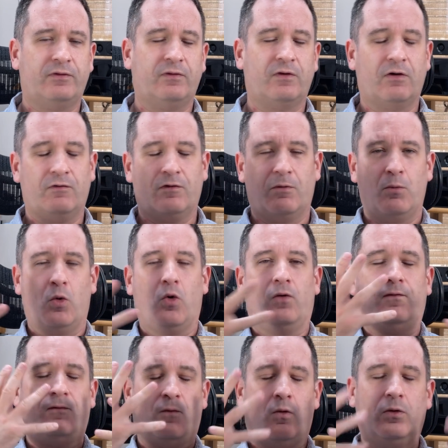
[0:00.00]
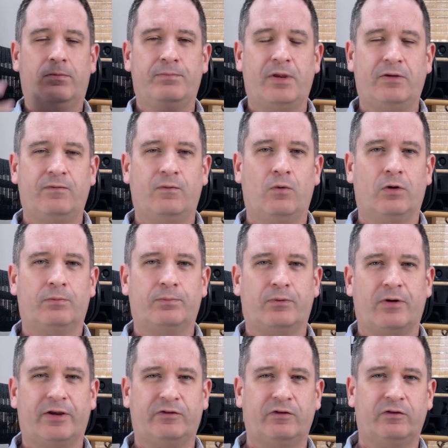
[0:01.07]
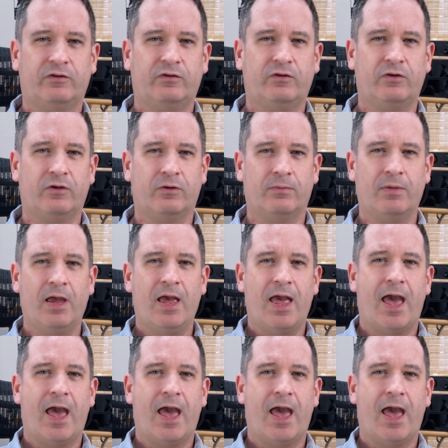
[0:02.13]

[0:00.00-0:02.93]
have kind of a more mid-forward presence to them,